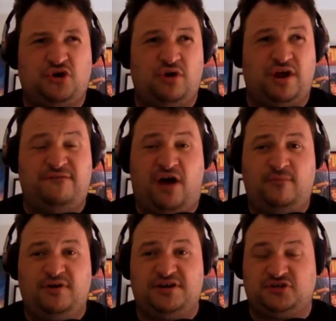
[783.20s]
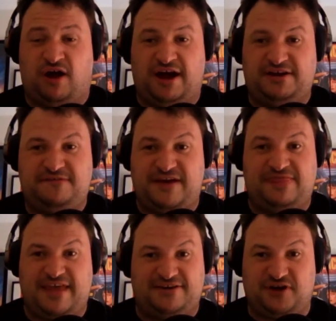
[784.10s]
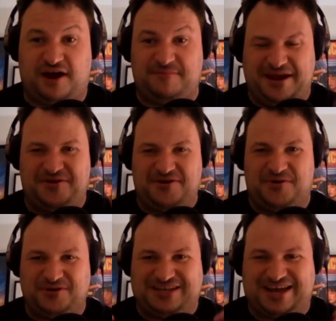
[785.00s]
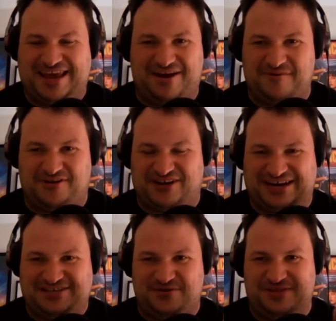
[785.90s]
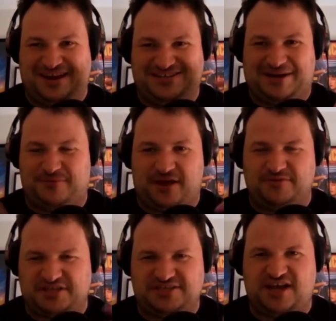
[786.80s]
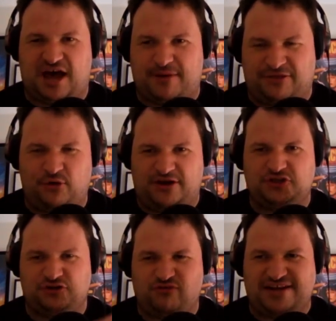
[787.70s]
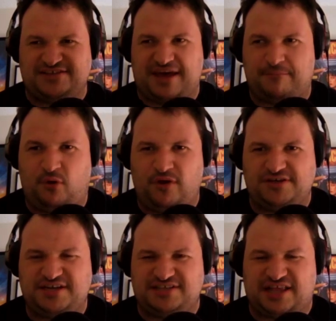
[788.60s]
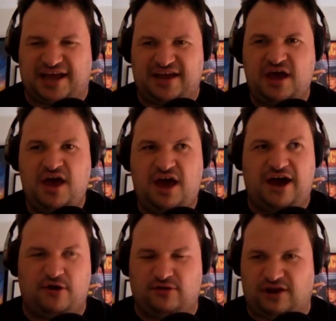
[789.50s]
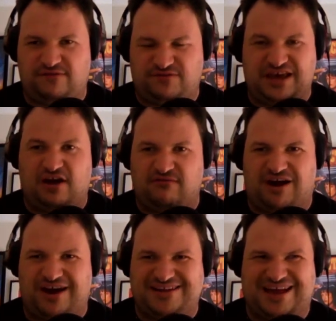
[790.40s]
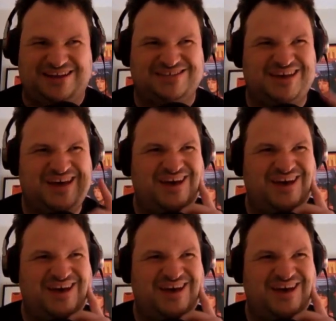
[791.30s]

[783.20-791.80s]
true. If I were to try and defend that, try and being on your side here, I'm not trying to do it and then jump on the opposite side, but I thought I should raise that point because, like, I know a lot of young writers ask,